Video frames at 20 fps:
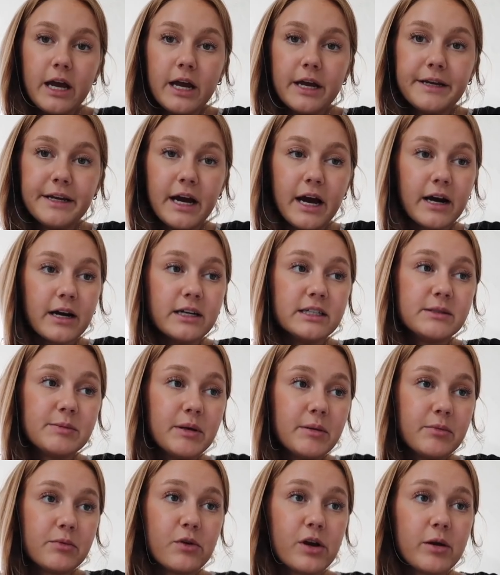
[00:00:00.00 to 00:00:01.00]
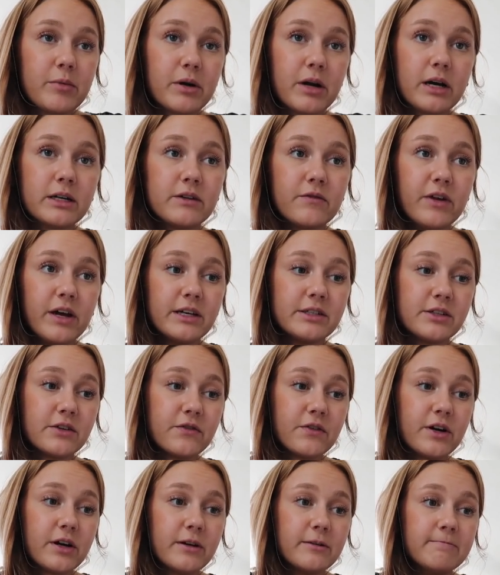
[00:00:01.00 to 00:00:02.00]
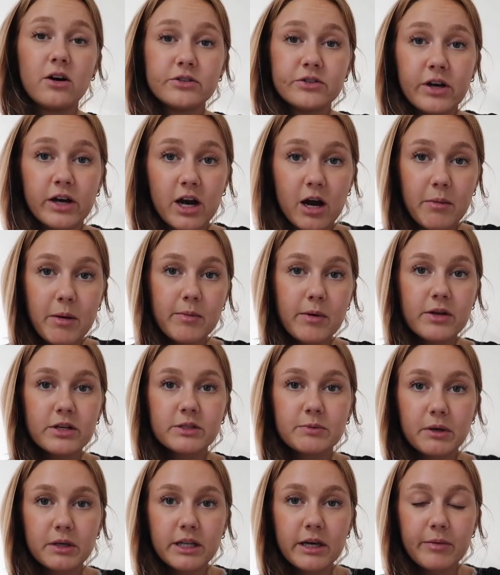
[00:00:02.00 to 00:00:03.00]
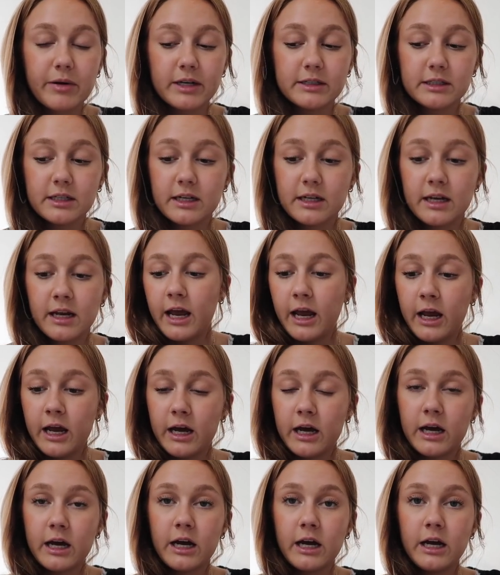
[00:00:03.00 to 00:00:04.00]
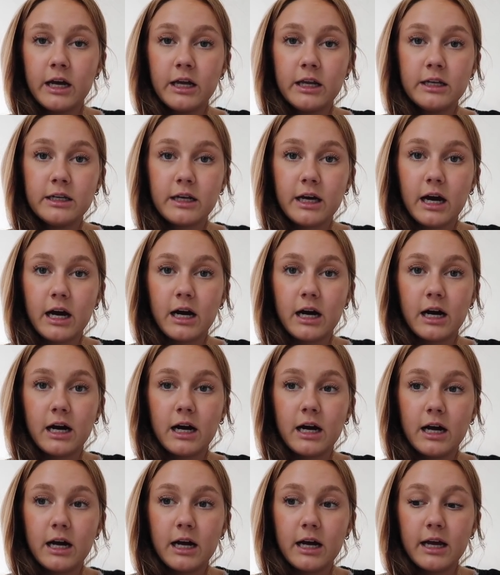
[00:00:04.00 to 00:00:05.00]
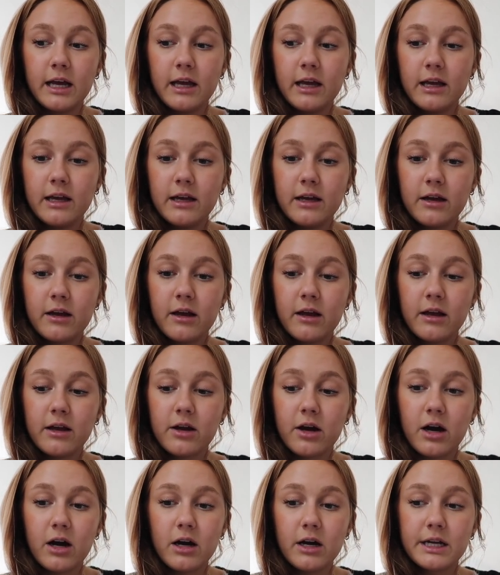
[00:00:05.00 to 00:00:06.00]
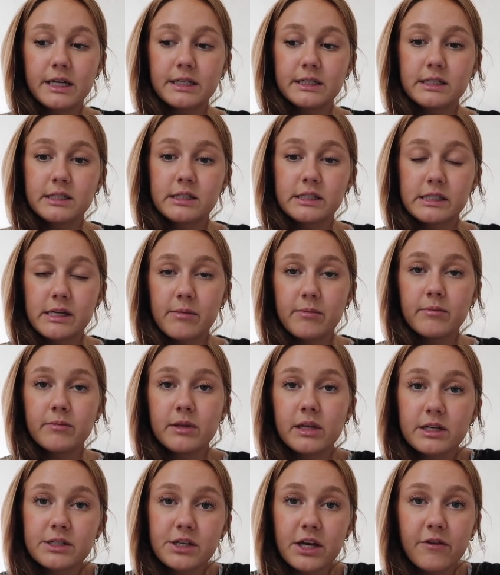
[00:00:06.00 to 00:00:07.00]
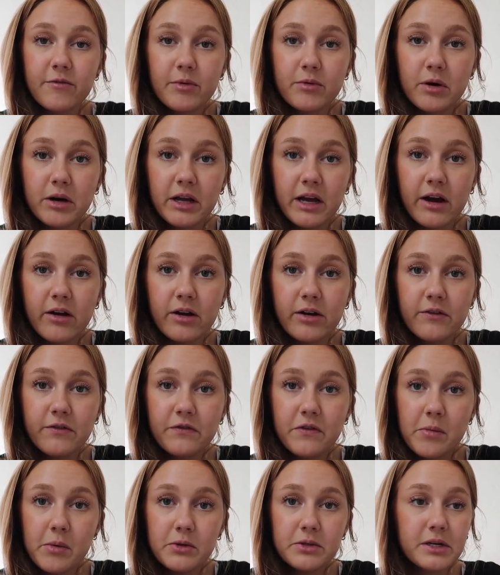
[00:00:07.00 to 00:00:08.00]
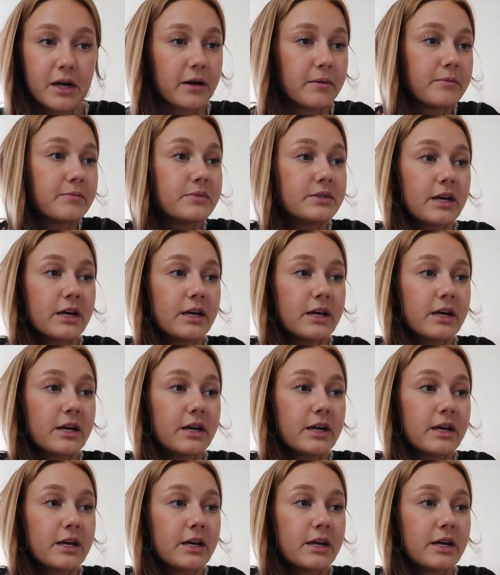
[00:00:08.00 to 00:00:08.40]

And yeah, it's been a really productive day so far. Also, I got my brother's birthday present and I got some things I've been running out of from Ulta.